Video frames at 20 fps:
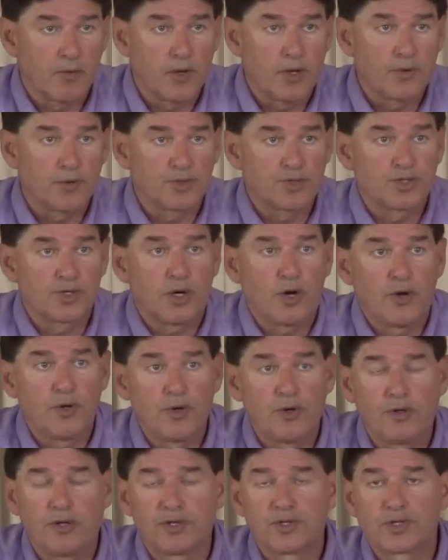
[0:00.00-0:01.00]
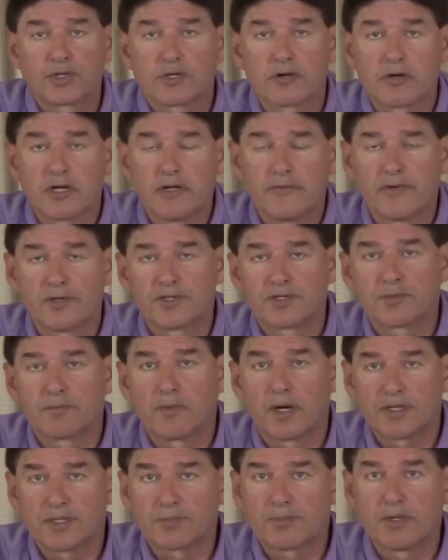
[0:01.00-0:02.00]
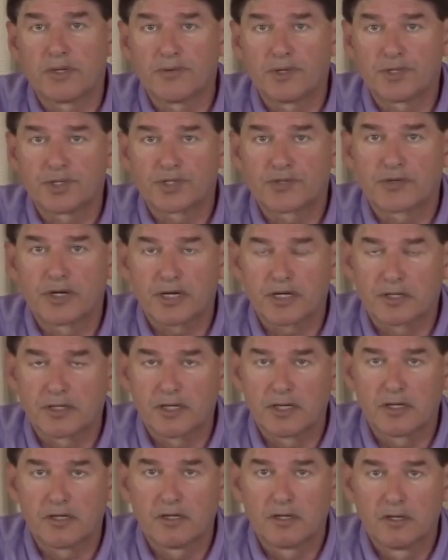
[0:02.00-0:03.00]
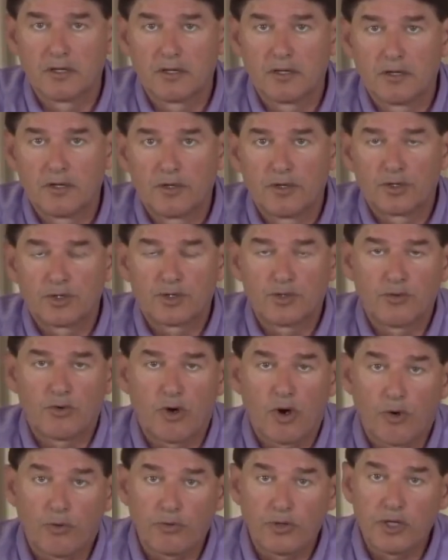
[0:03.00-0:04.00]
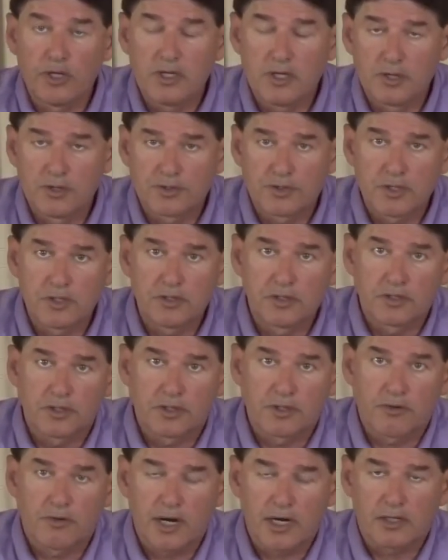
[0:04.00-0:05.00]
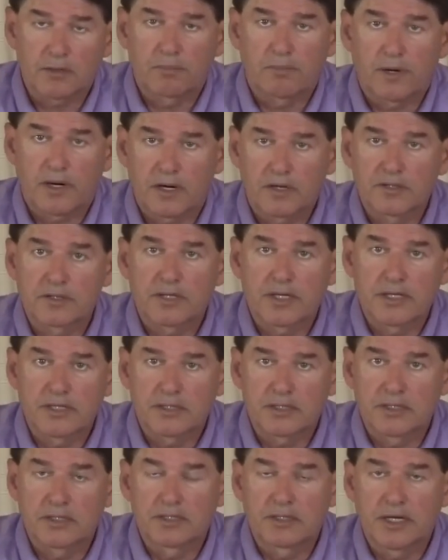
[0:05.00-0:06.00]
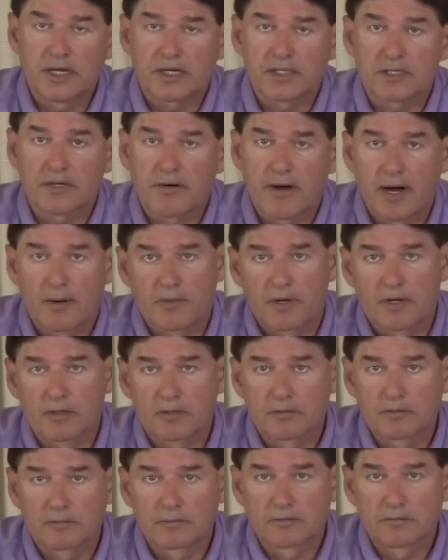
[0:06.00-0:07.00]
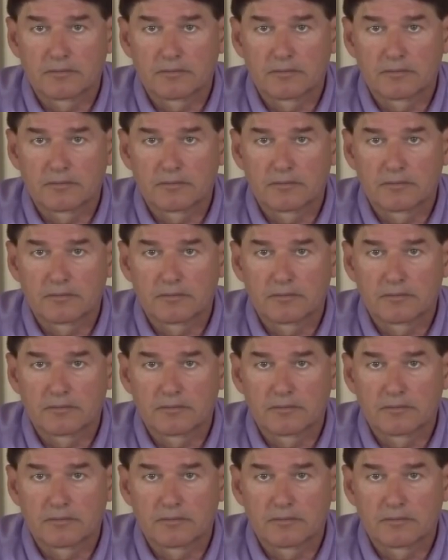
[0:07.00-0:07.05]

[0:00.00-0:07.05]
We will show you that your grievance must be restricted to only using the correct parse syntax grammar.